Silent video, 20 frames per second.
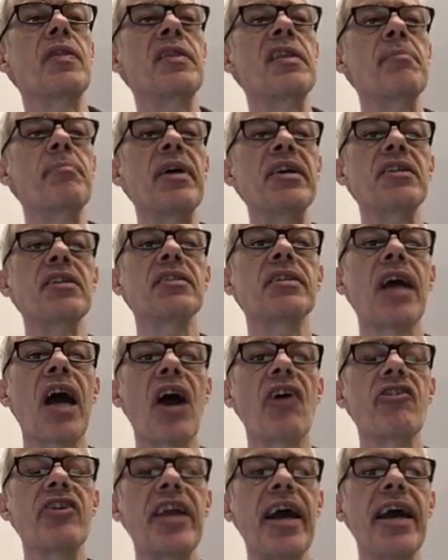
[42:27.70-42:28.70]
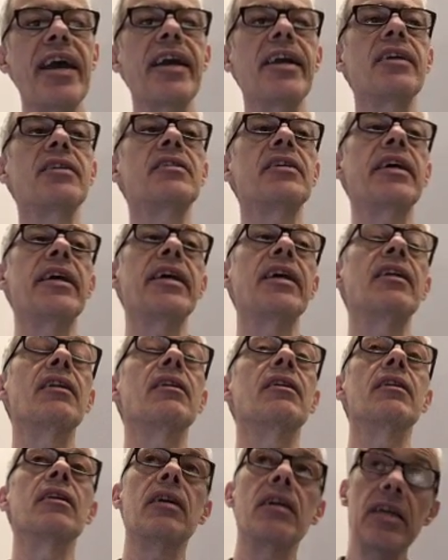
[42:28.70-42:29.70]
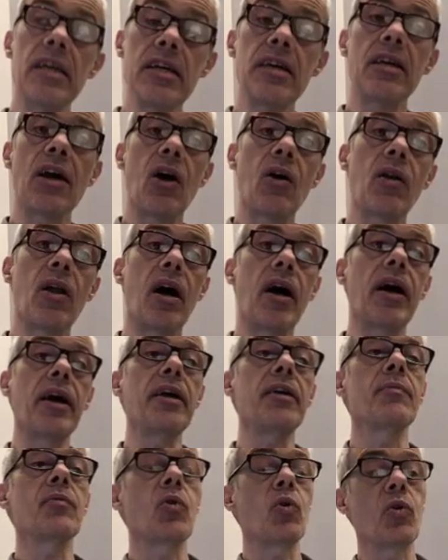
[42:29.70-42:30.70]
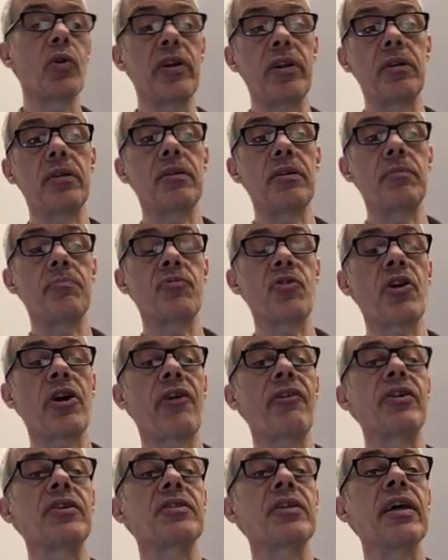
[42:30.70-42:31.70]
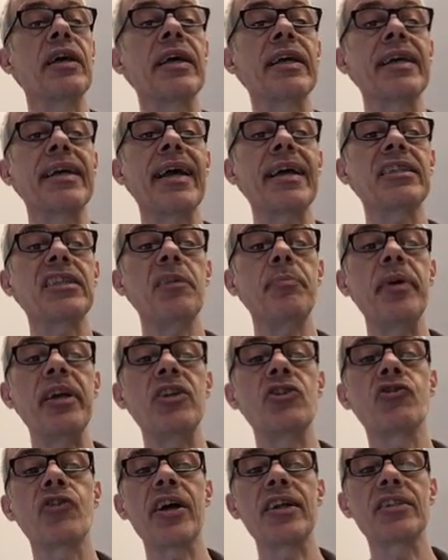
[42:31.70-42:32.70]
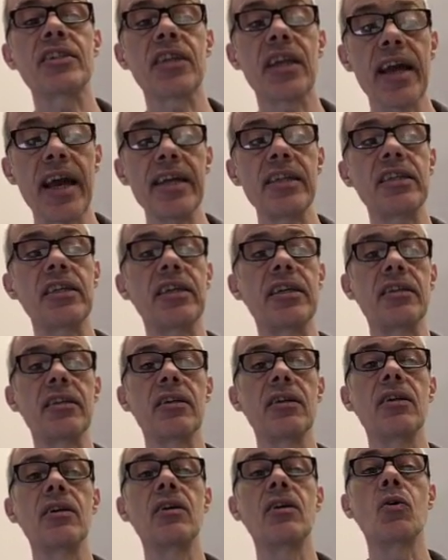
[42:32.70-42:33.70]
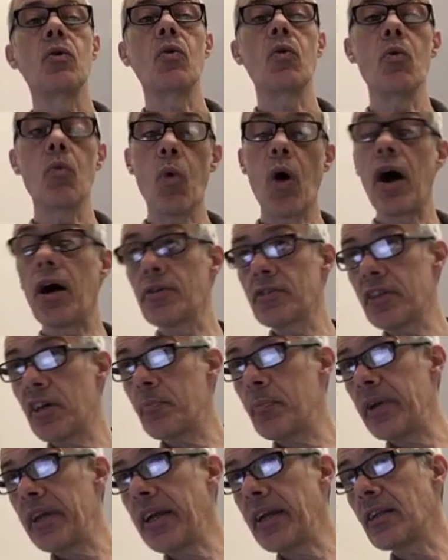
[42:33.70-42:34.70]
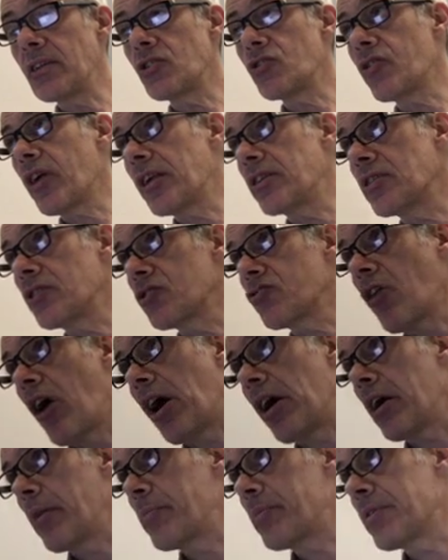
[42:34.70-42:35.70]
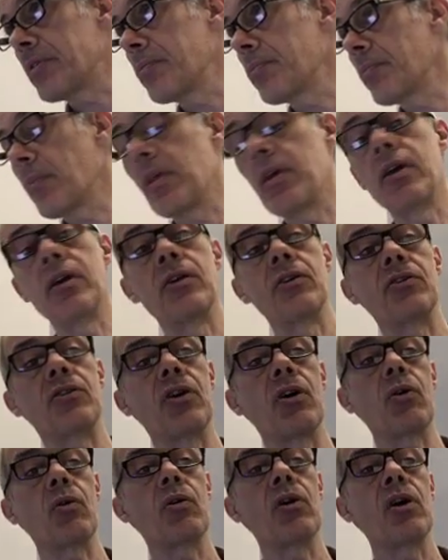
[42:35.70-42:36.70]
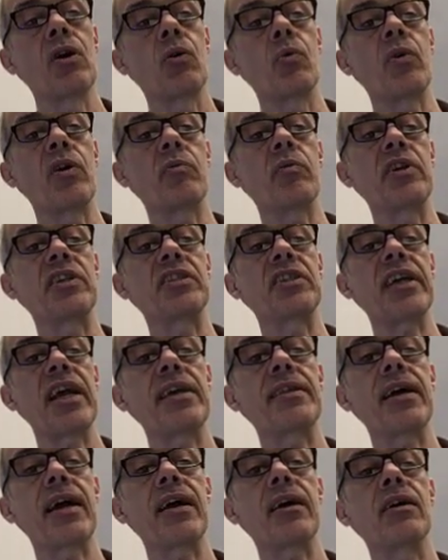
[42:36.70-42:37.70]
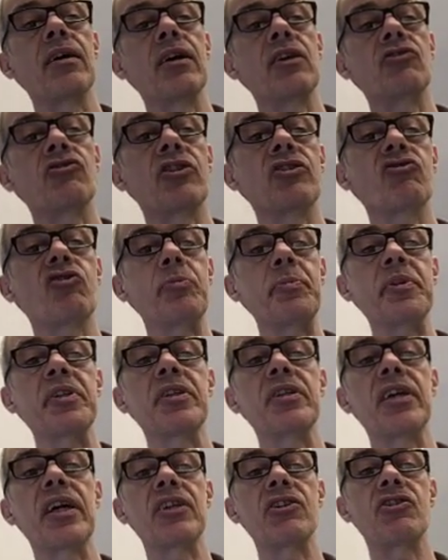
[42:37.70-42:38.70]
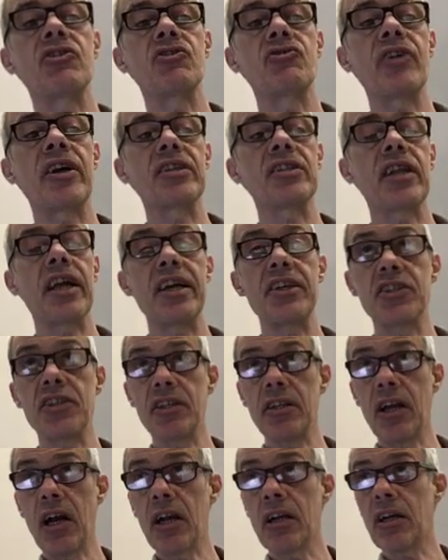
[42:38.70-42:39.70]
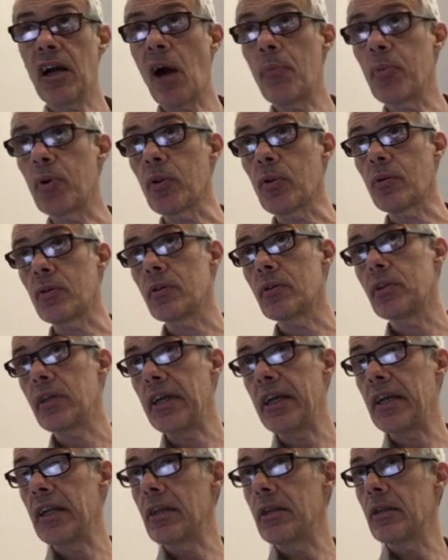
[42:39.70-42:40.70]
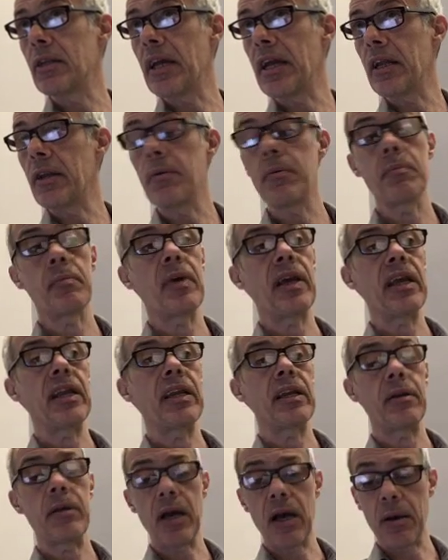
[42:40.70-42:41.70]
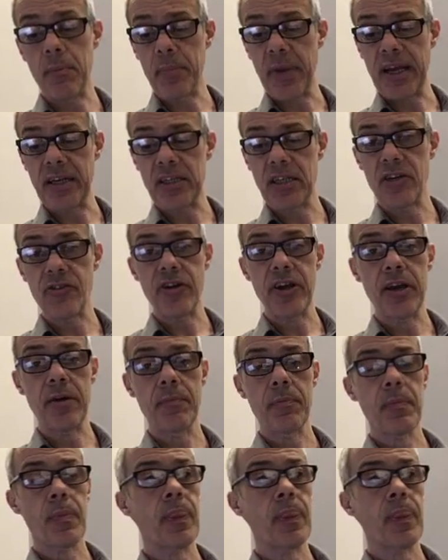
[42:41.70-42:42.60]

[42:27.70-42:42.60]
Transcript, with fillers: the messenger RNAs in E. coli or in prokaryotes can actually be translated whilst they're being transcribed. So we, we say that transcription and translation are coupled in, in, in um, bacteria.